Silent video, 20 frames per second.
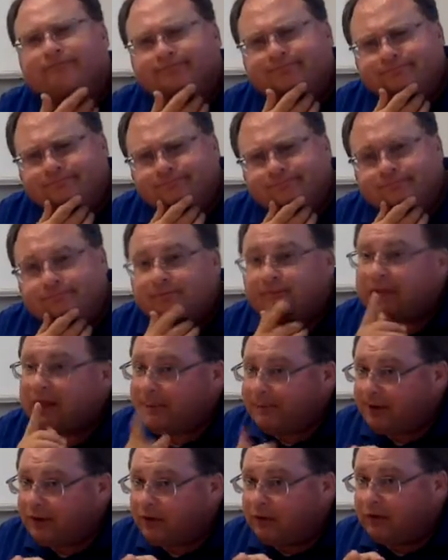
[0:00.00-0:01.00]
I'm
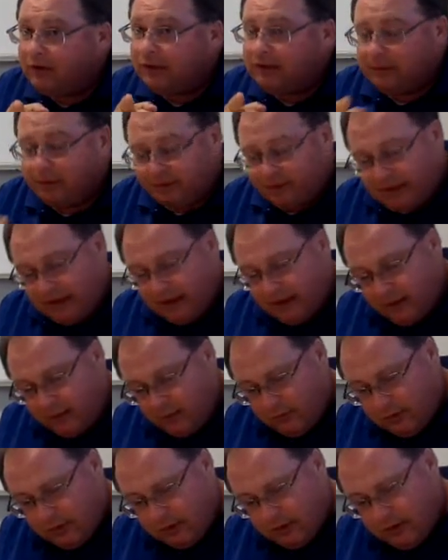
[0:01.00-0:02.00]
going to go on a limb with that
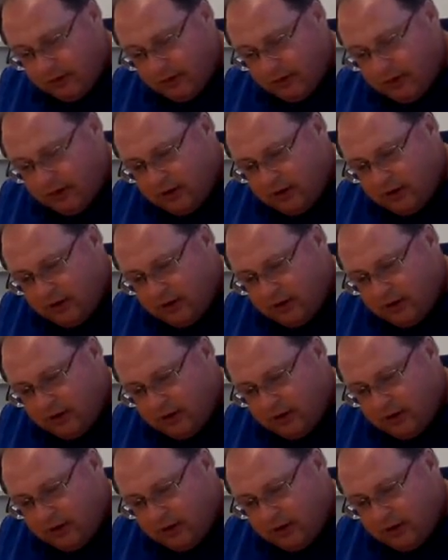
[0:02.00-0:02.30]
one.